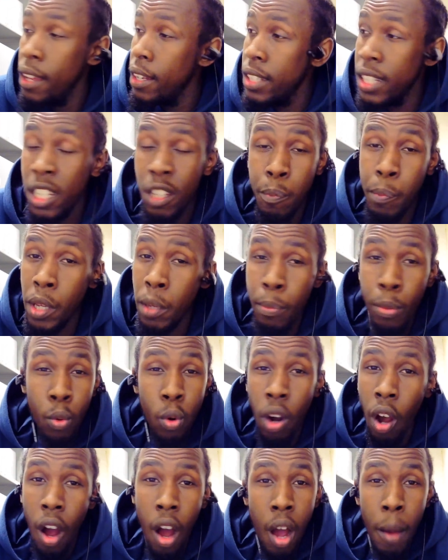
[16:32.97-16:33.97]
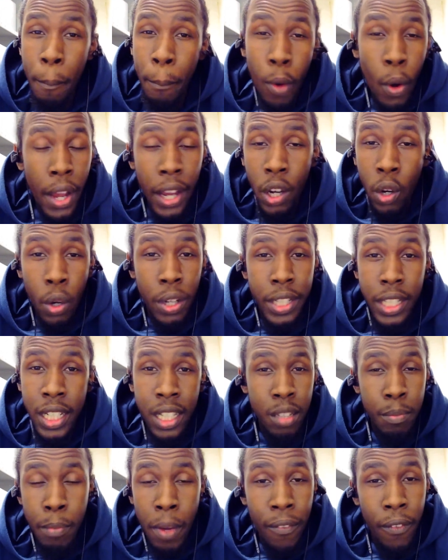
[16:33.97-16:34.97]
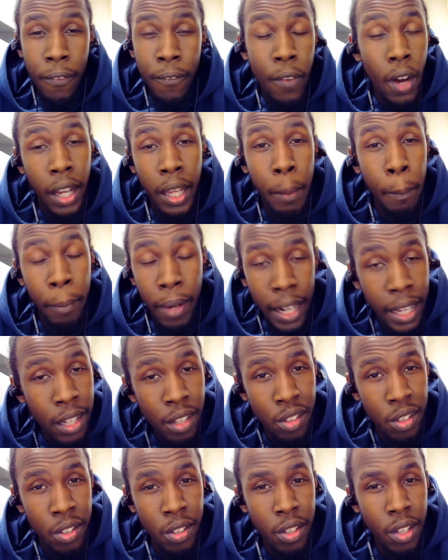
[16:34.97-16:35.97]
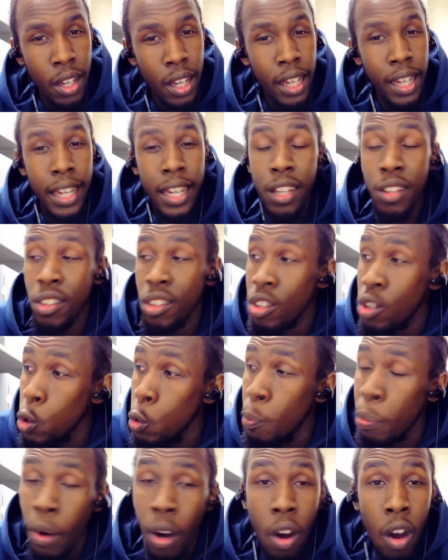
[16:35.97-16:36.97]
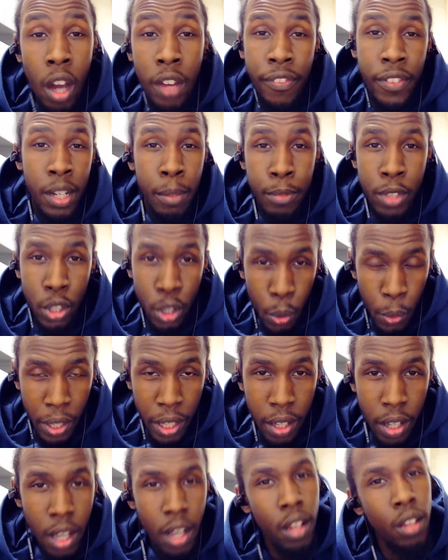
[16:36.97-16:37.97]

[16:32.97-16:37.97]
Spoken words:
These people can't boycott these motherfucking places. It is super hard for them to do it.